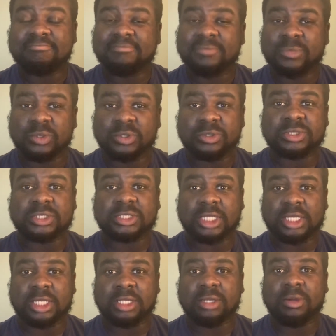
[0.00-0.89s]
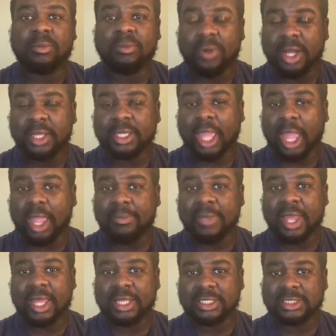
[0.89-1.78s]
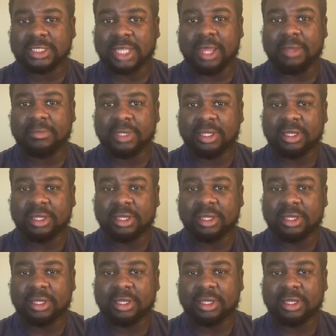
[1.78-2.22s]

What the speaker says: We'll see. One game at a time.